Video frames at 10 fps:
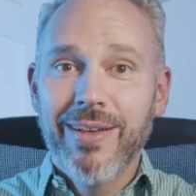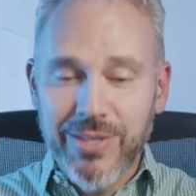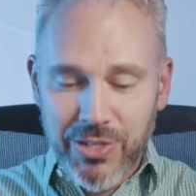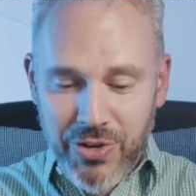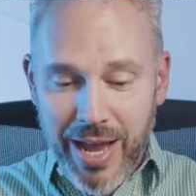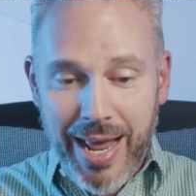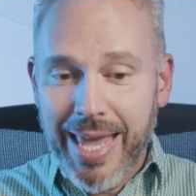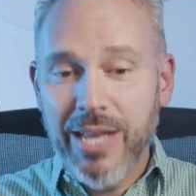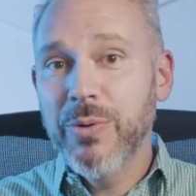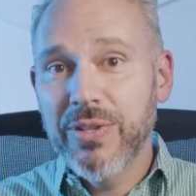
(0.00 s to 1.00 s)
So let's try it. I
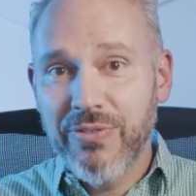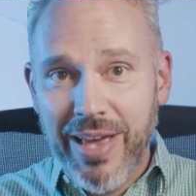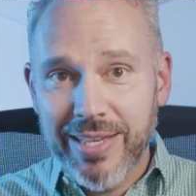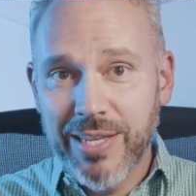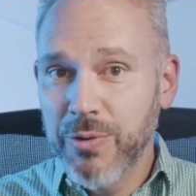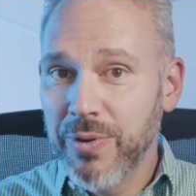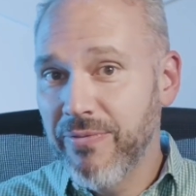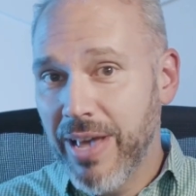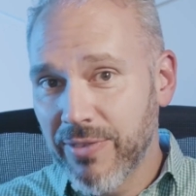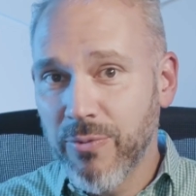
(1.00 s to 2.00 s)
can't do it as fast as they do it in
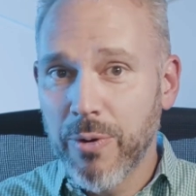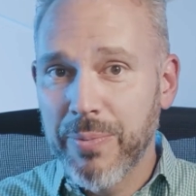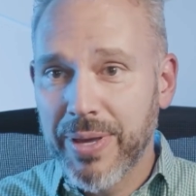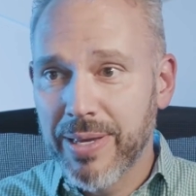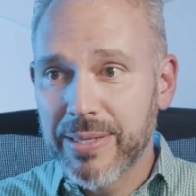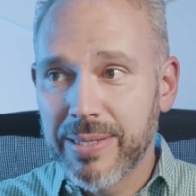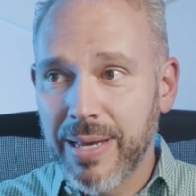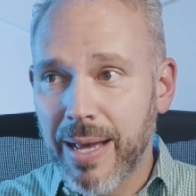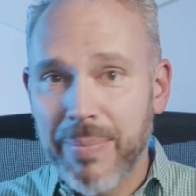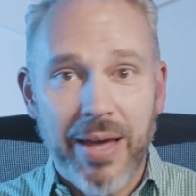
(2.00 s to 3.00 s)
fast forward because
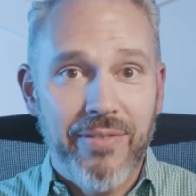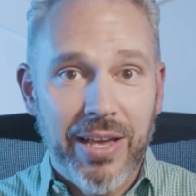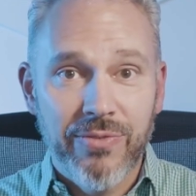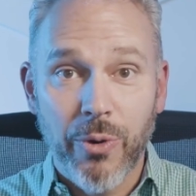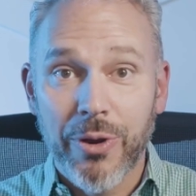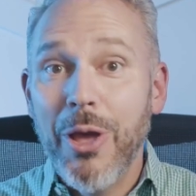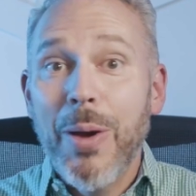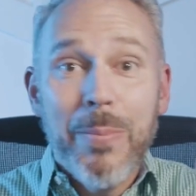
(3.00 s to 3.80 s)
I'm not fast forward.